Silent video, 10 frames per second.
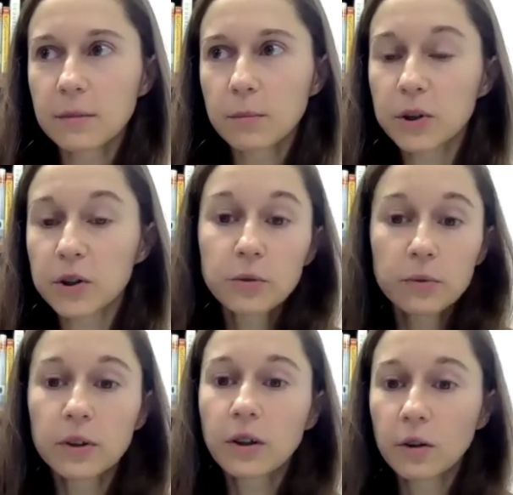but
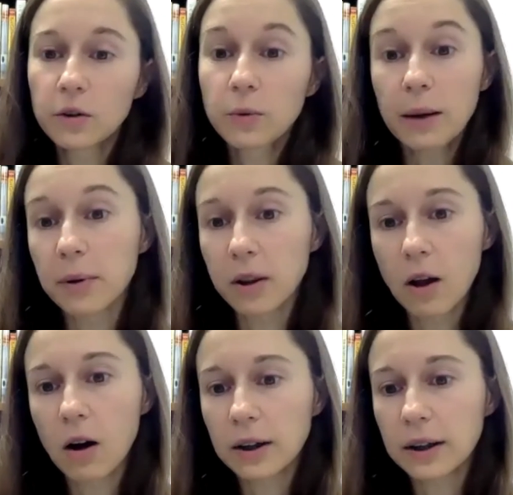do I
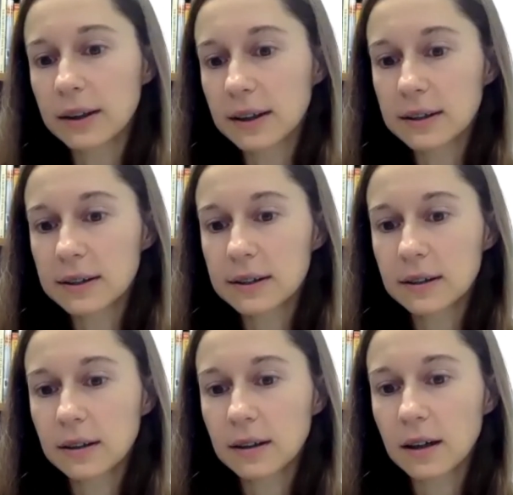belong in this
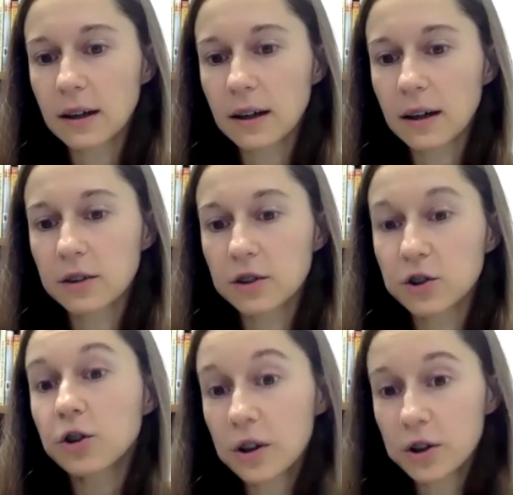
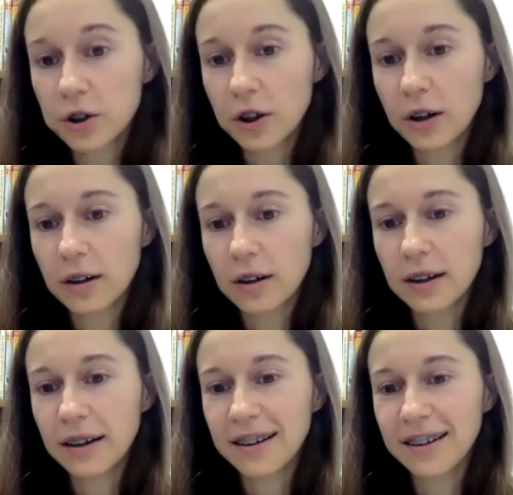structure?
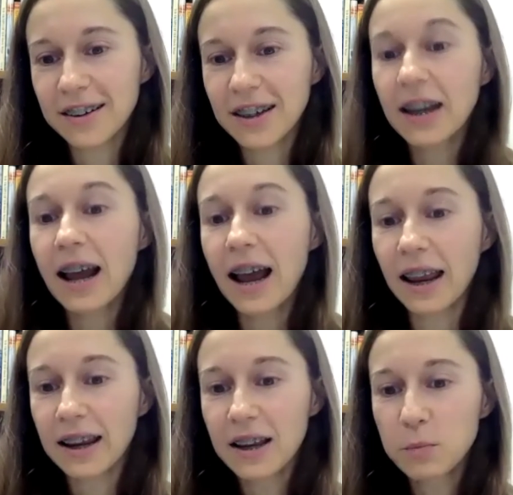Can
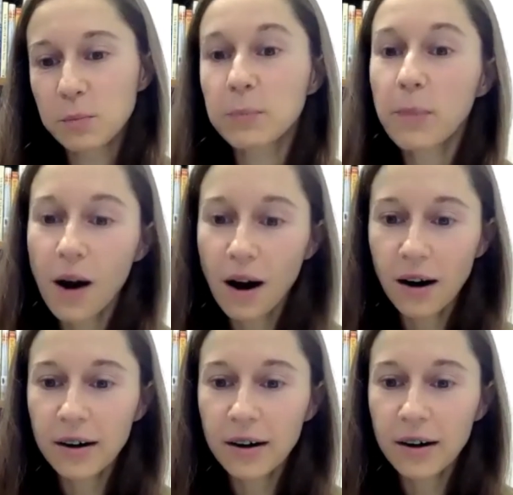I be
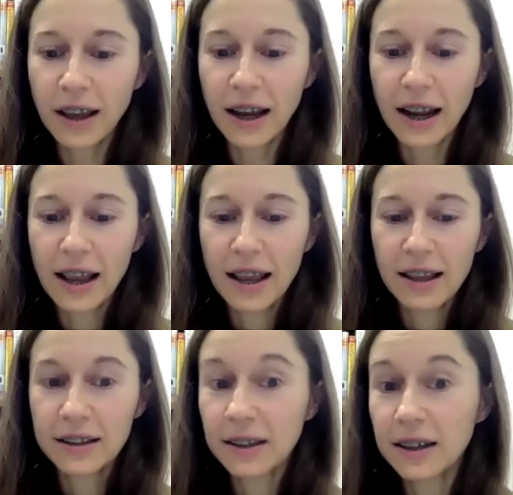part of it?
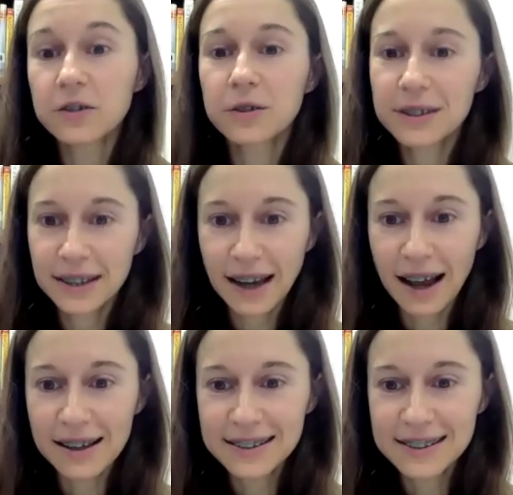And the answer is
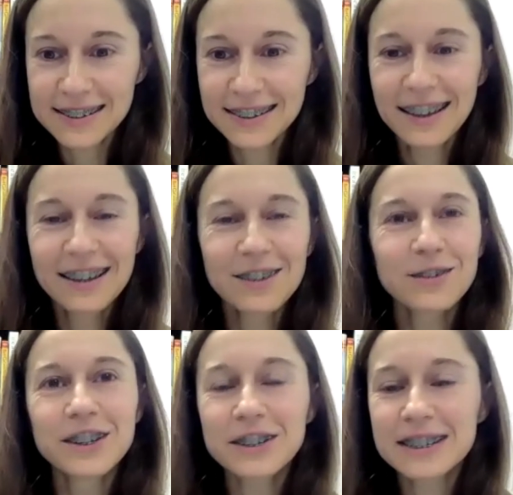yes.
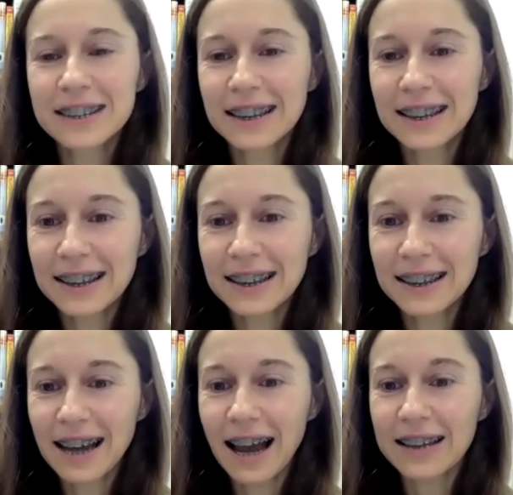We just
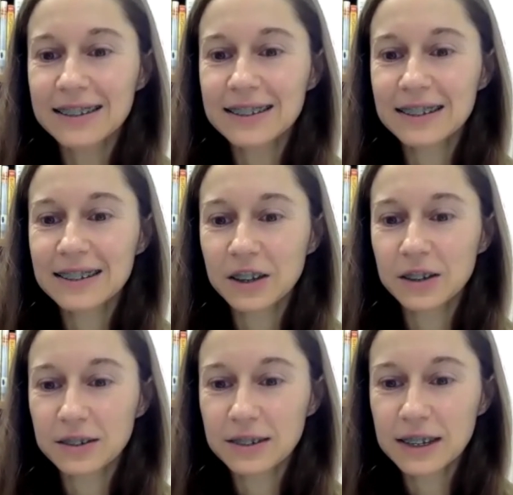need, as
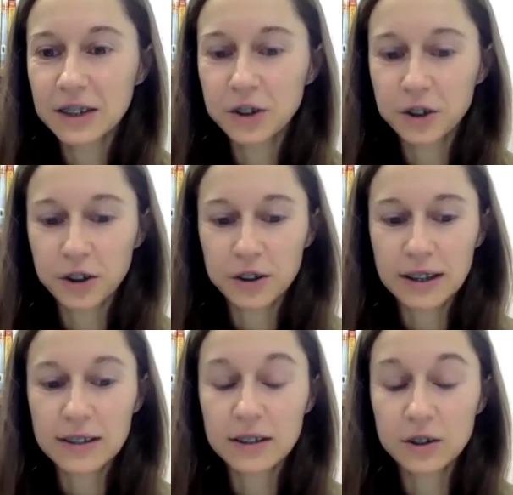teachers,
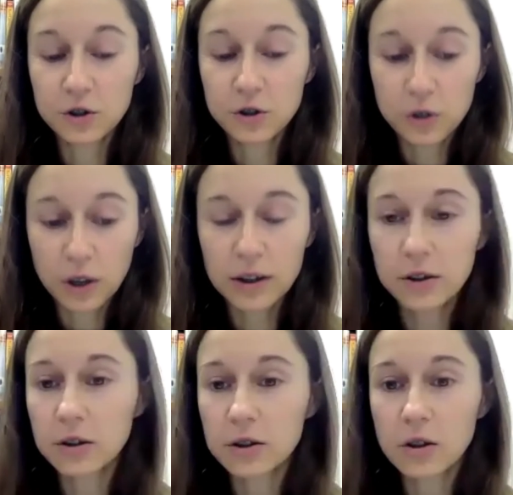as
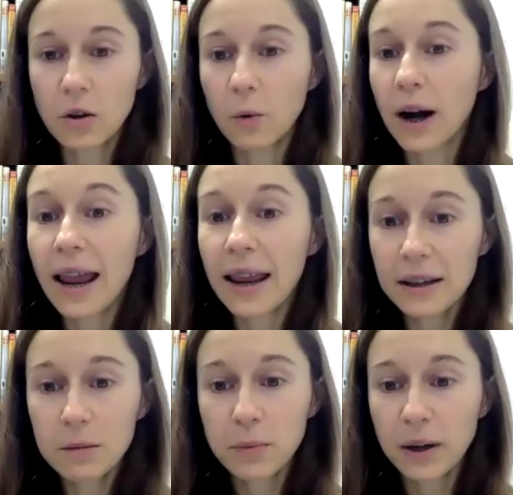instructors, or
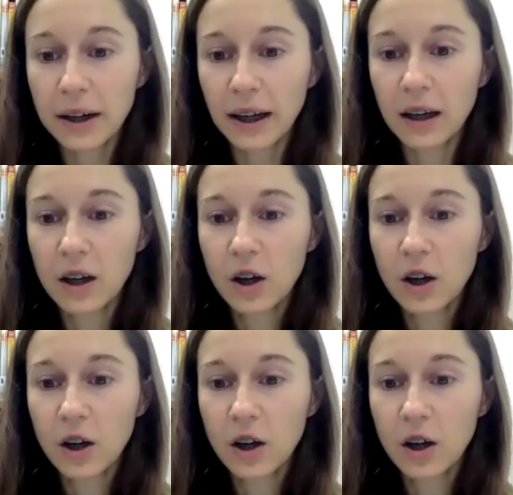anybody